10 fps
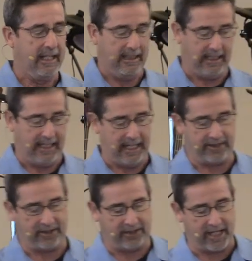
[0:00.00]

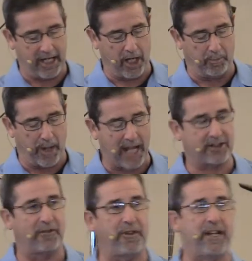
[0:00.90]
Let's see here.
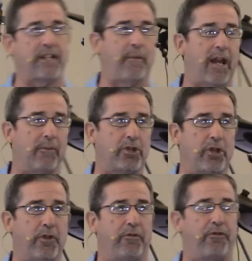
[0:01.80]
Pasta Feed coming up
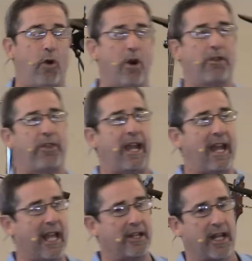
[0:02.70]
June the 4th,
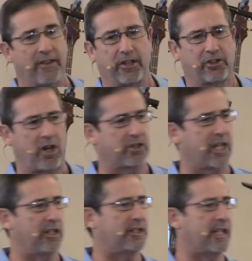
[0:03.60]
and uh, they'll start
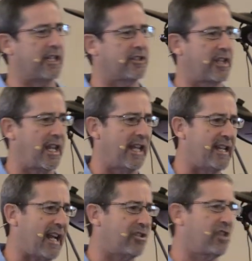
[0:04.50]
selling tickets uh,
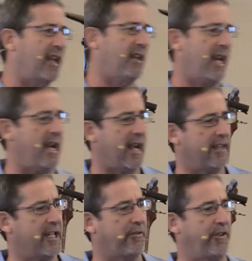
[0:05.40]
next Sunday, I
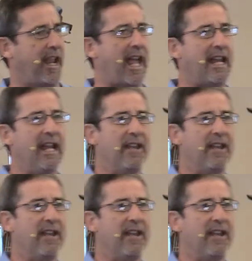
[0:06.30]
think, for that.